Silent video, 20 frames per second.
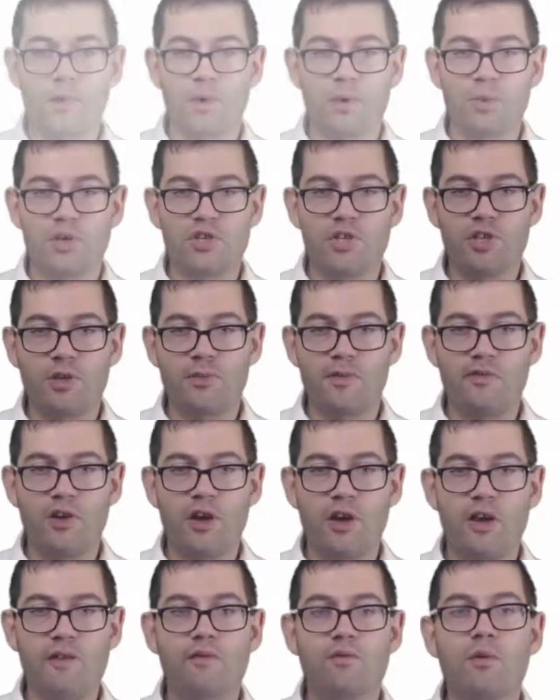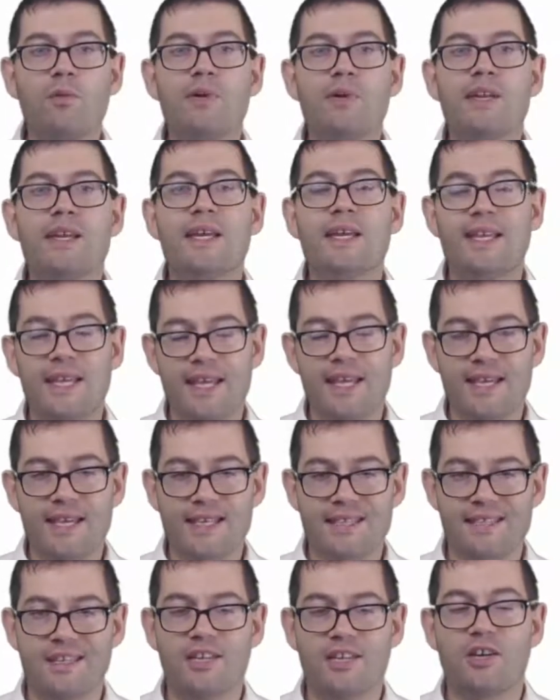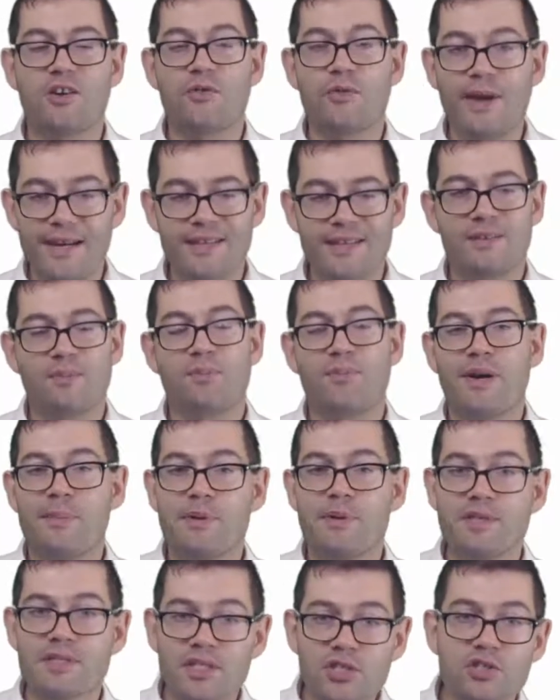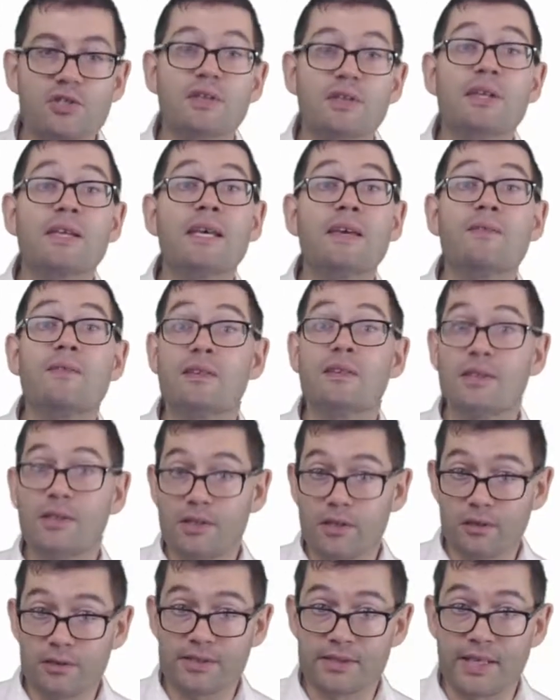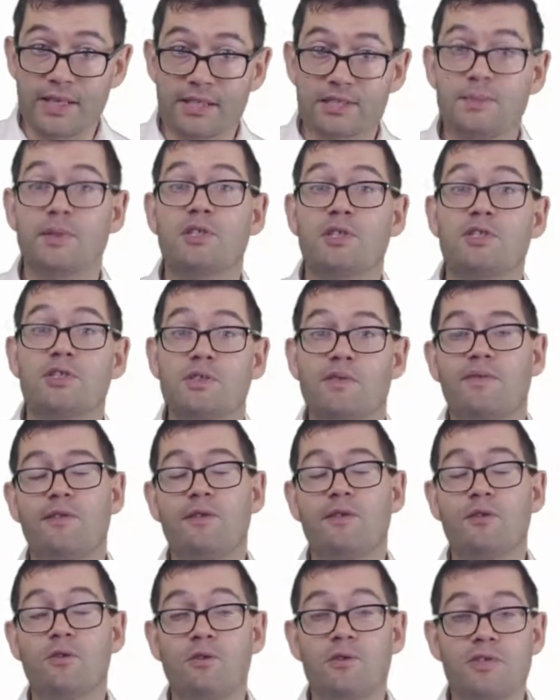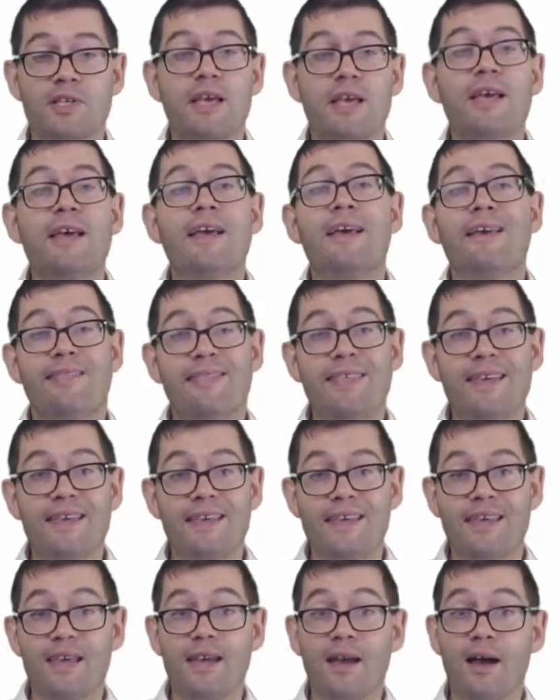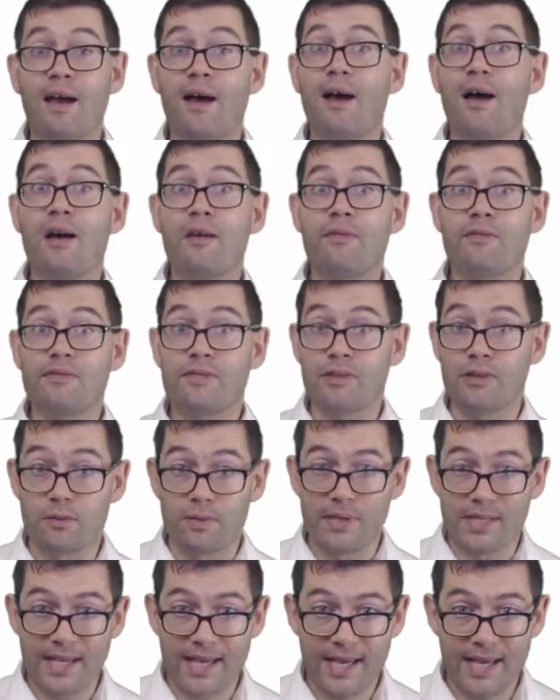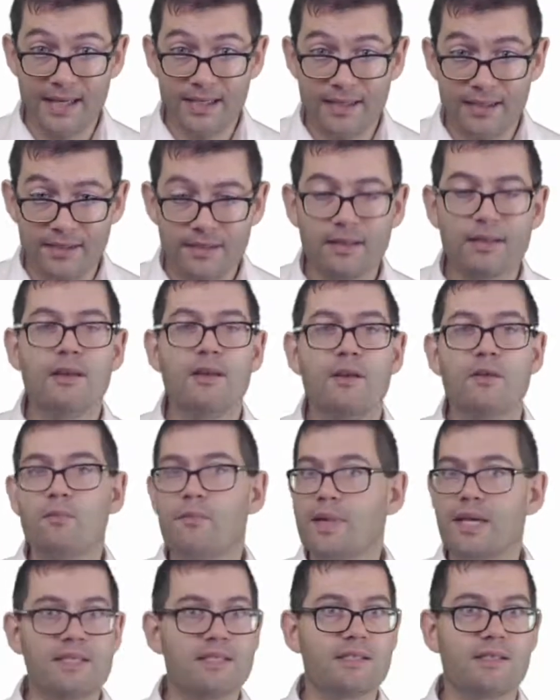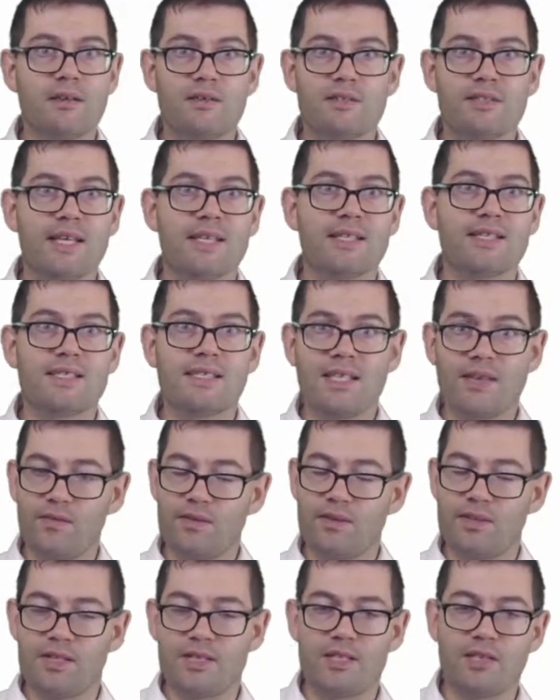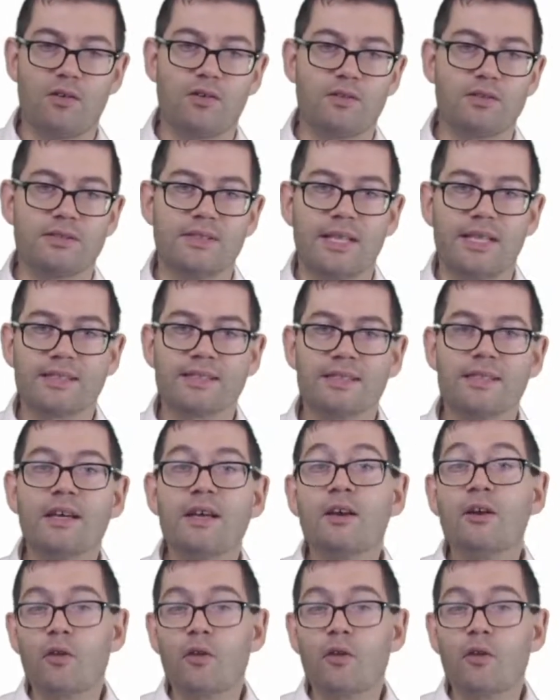Question number 5, what we need here is the correct preposition given the context, because of course thinking after we act makes no sense given this context.